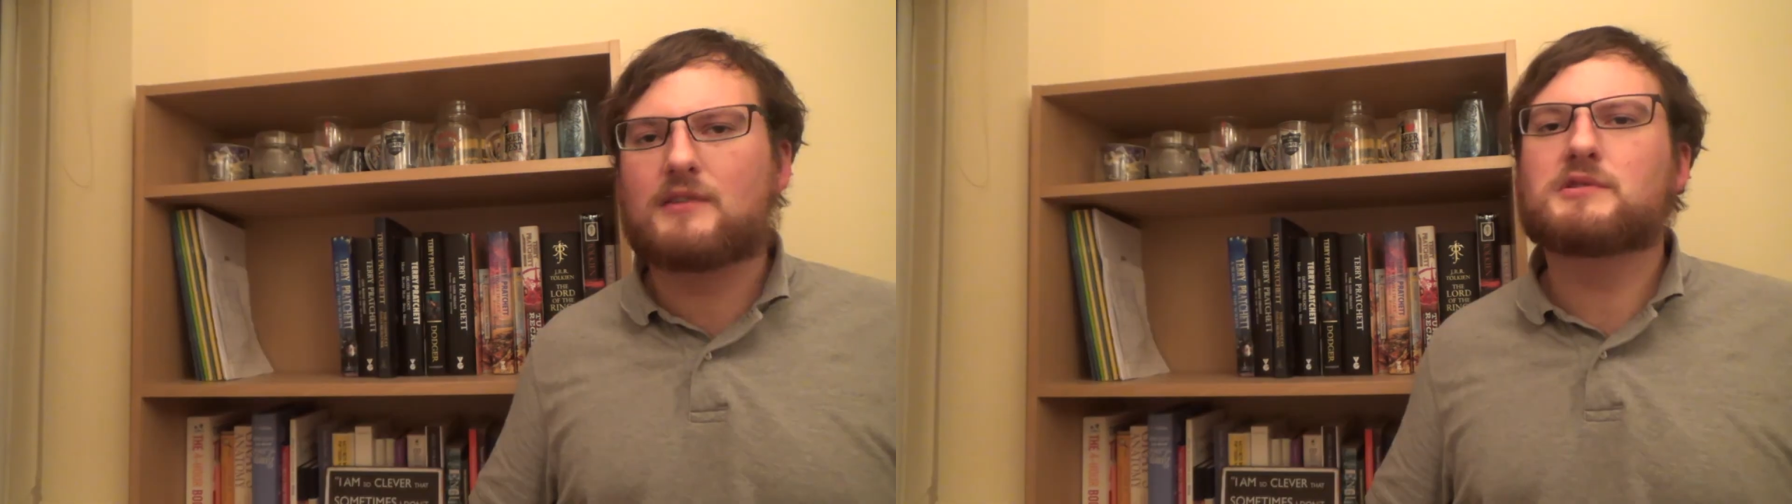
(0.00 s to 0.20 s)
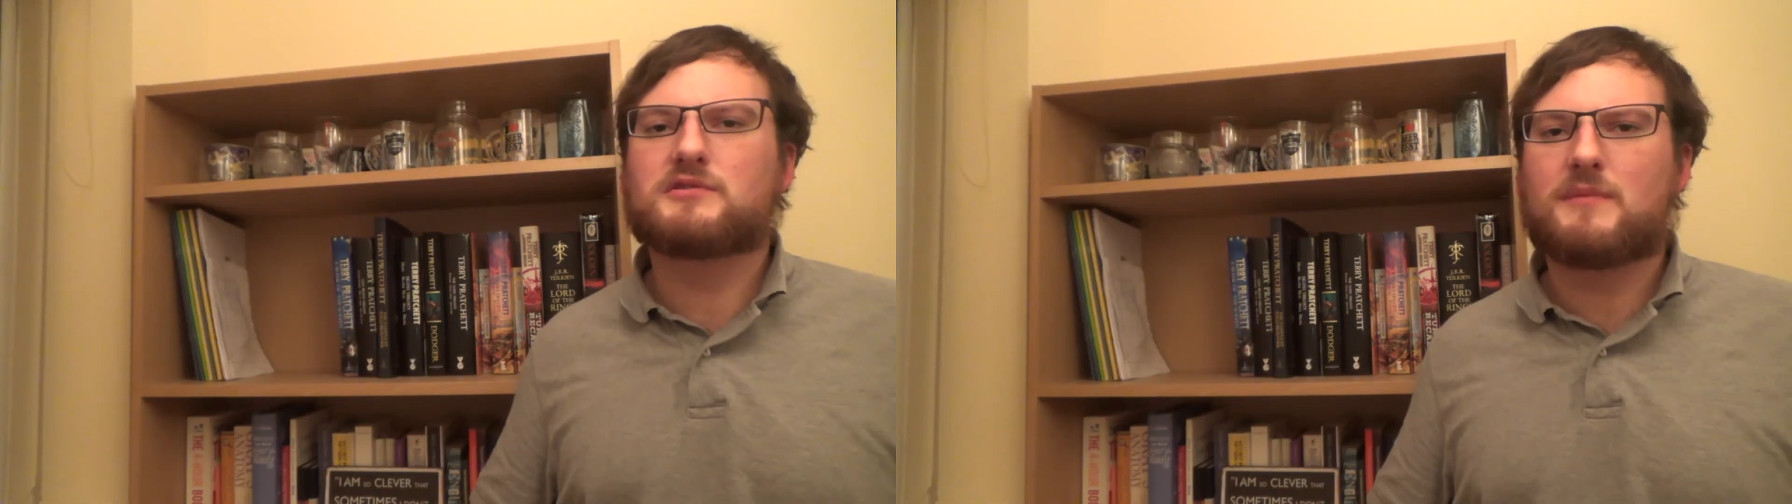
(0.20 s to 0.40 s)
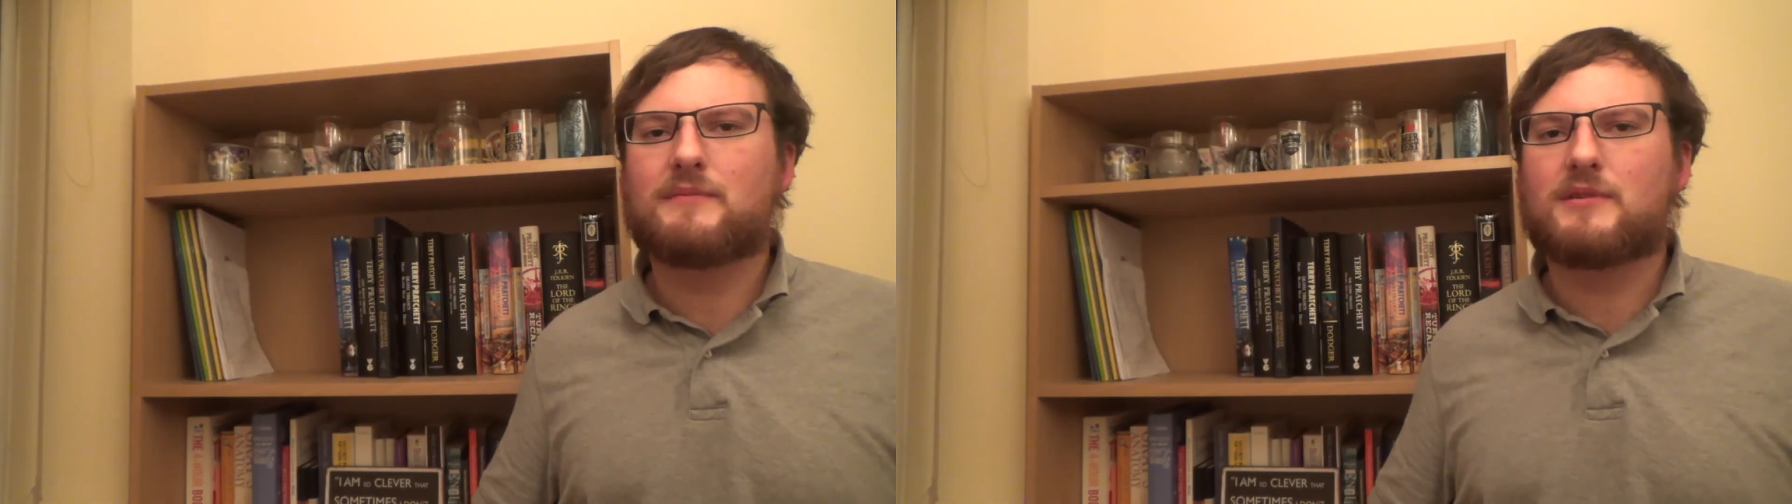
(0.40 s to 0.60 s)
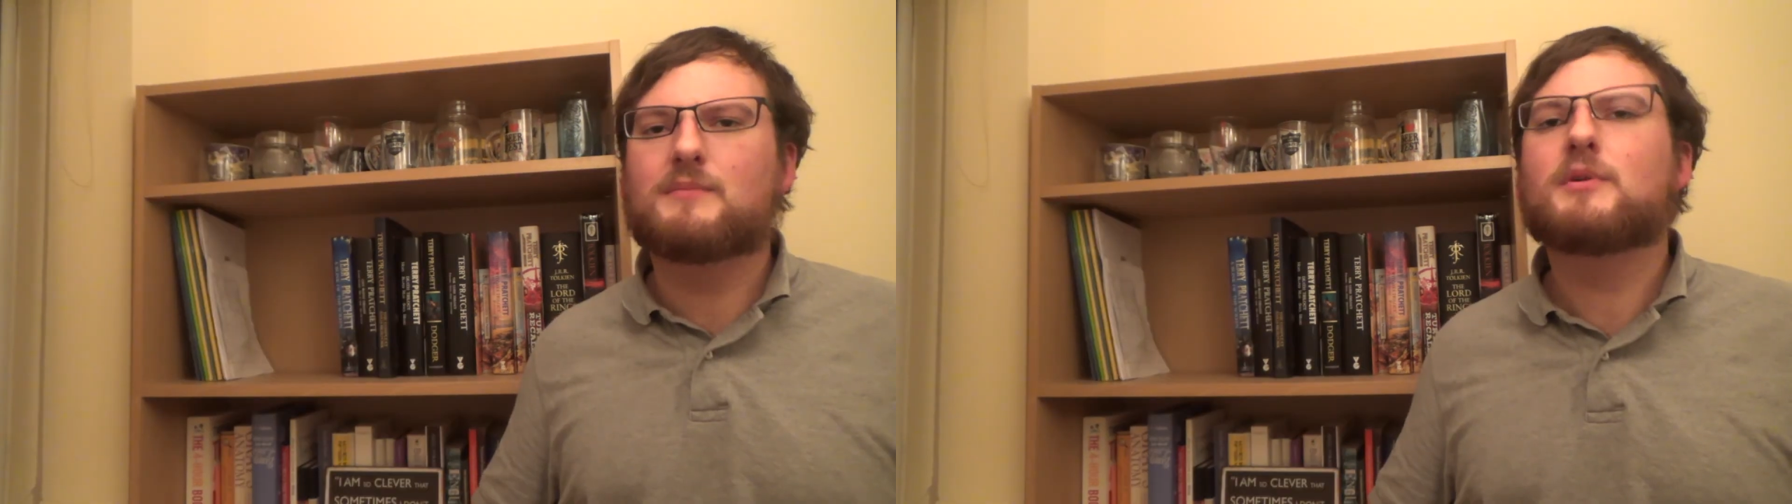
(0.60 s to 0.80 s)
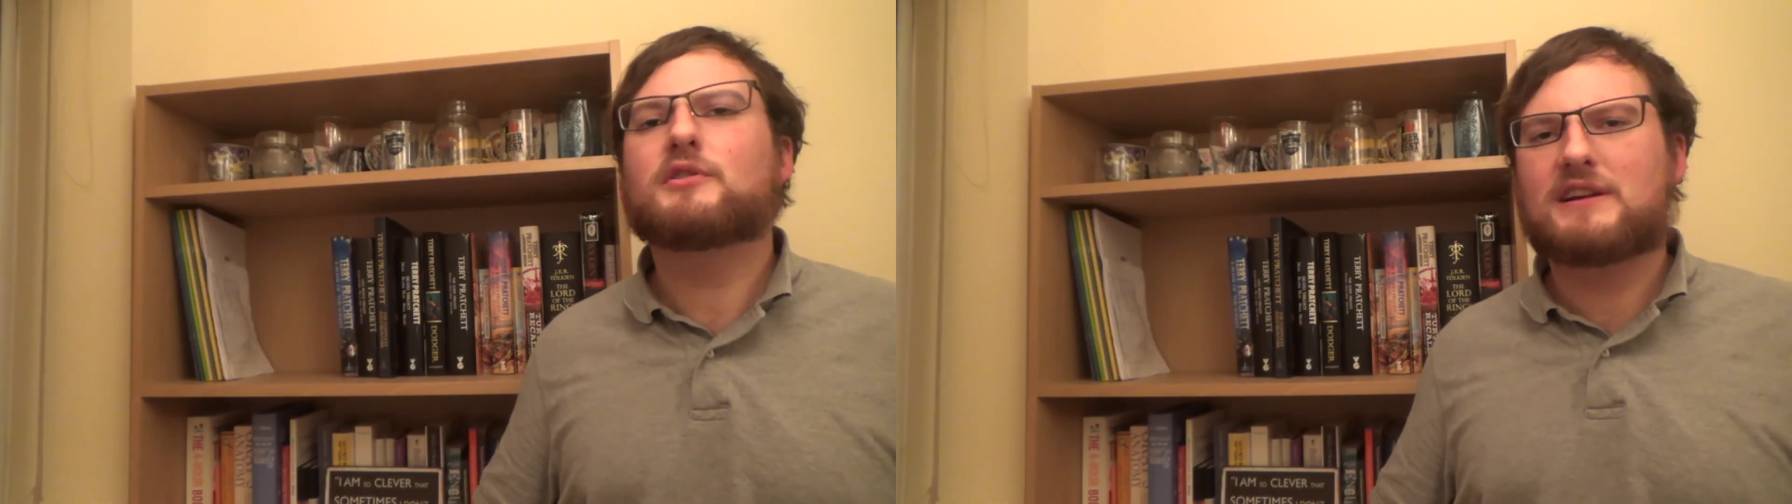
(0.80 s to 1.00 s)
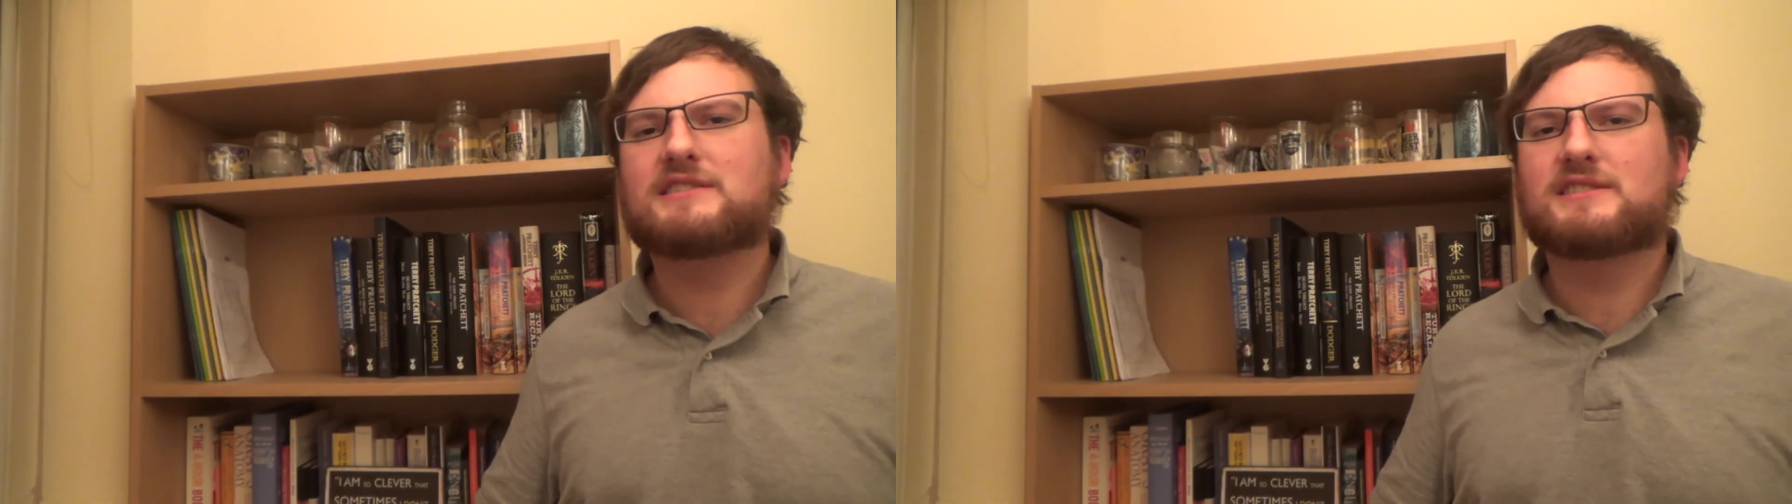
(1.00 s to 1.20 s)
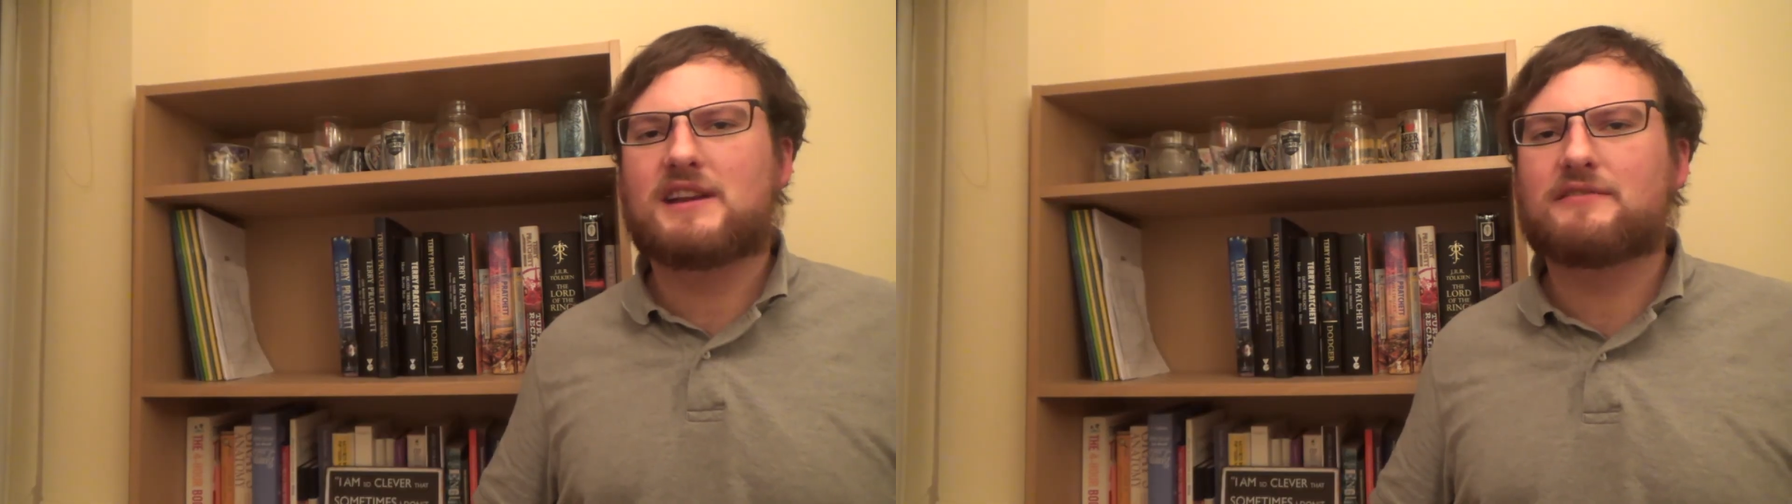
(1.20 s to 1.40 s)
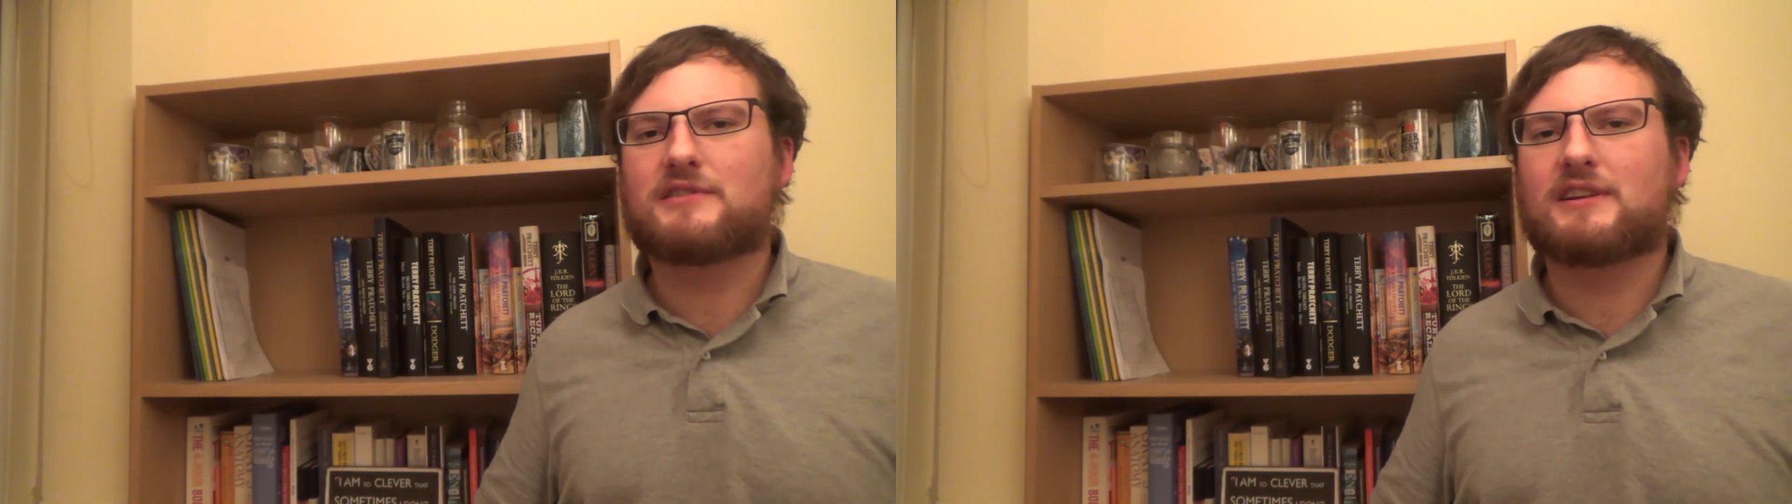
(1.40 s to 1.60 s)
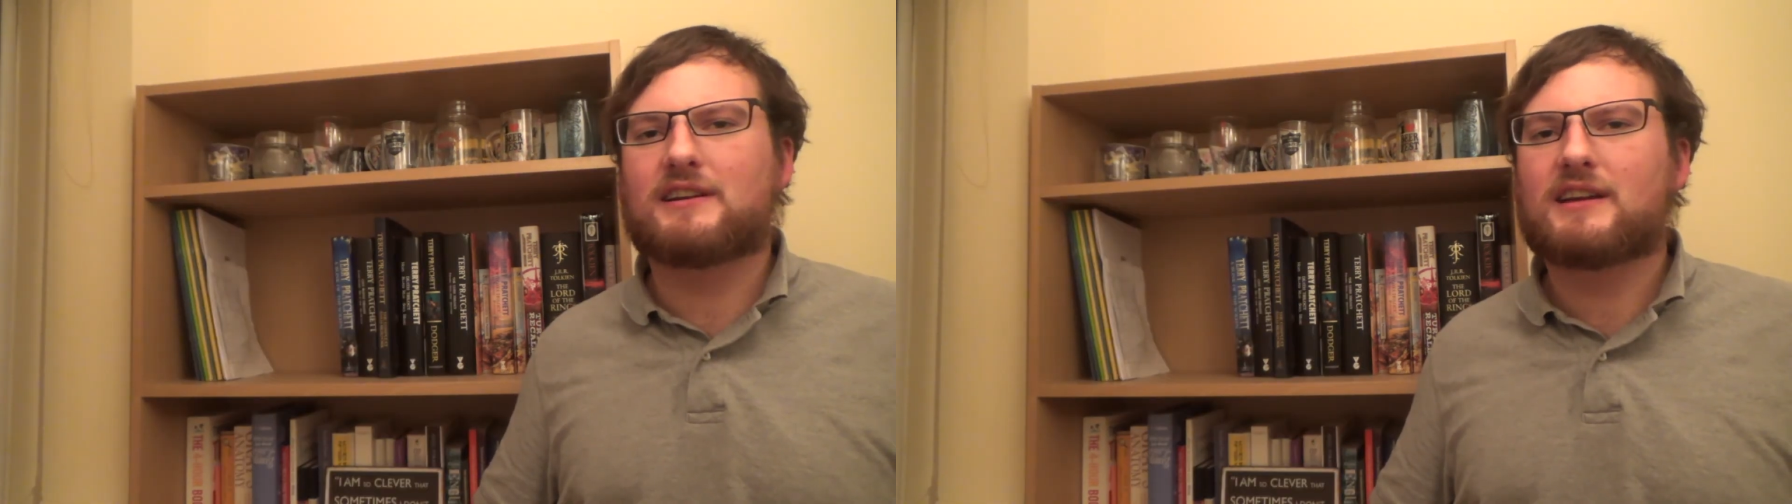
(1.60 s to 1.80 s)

And always remember, moderation in everything,